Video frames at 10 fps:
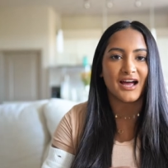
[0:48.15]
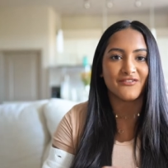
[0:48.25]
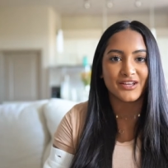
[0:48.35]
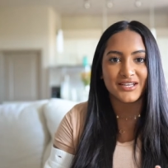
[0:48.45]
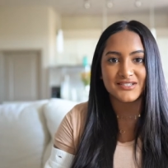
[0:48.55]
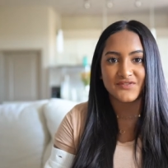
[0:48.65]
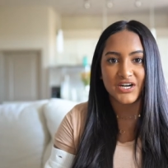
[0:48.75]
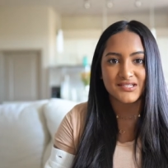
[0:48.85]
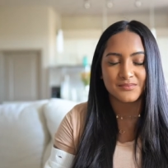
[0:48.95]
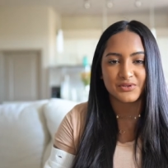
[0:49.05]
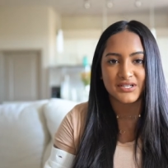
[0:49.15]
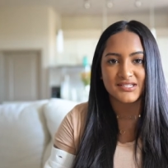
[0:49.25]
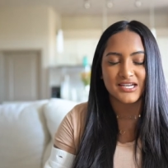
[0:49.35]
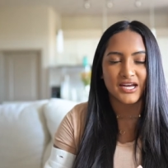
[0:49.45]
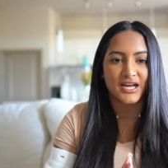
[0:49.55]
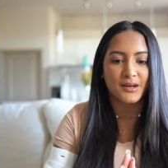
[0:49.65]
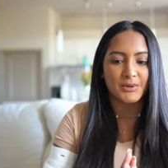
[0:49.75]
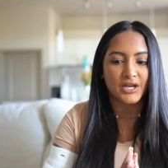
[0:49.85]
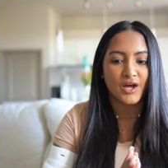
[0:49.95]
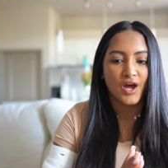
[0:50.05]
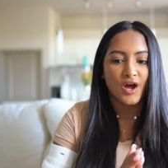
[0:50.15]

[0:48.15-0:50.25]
I feel like it's very simplistic. I mean,